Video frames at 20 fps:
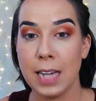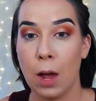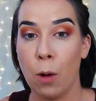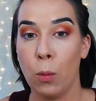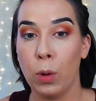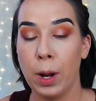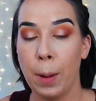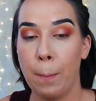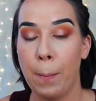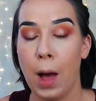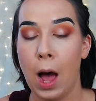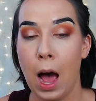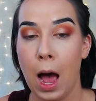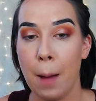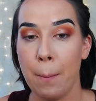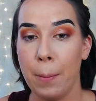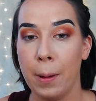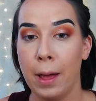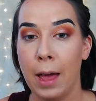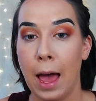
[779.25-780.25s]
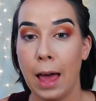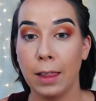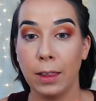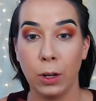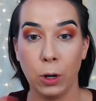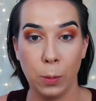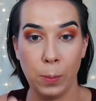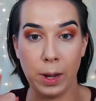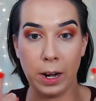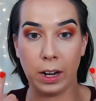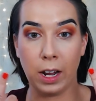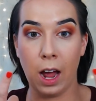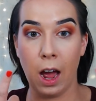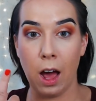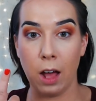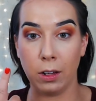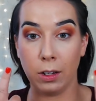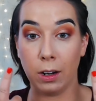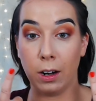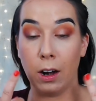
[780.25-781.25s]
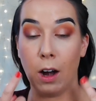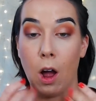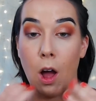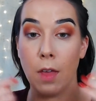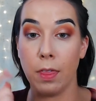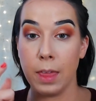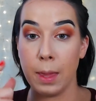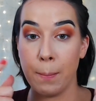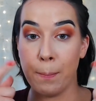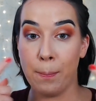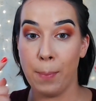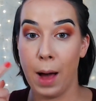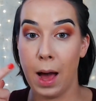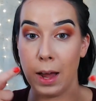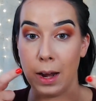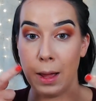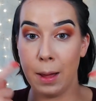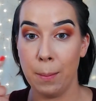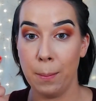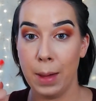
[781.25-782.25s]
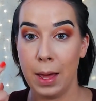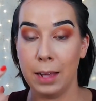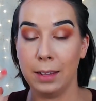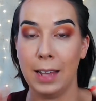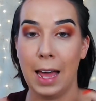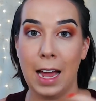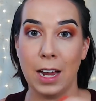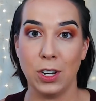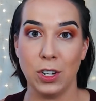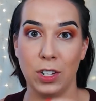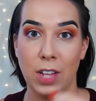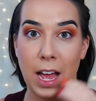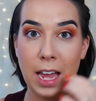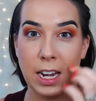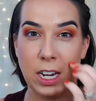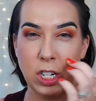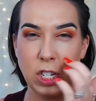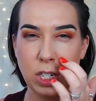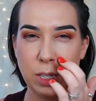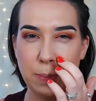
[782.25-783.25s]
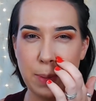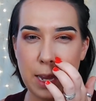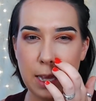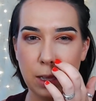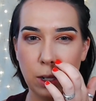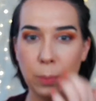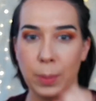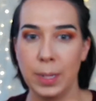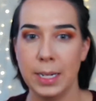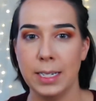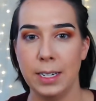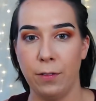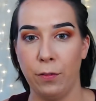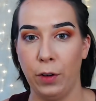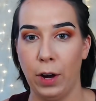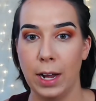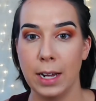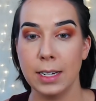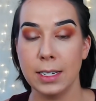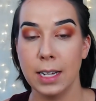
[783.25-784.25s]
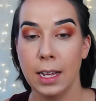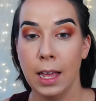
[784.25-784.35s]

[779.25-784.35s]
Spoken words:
I want to pop a little bit of color on the bottom lash line and just be a little bit different.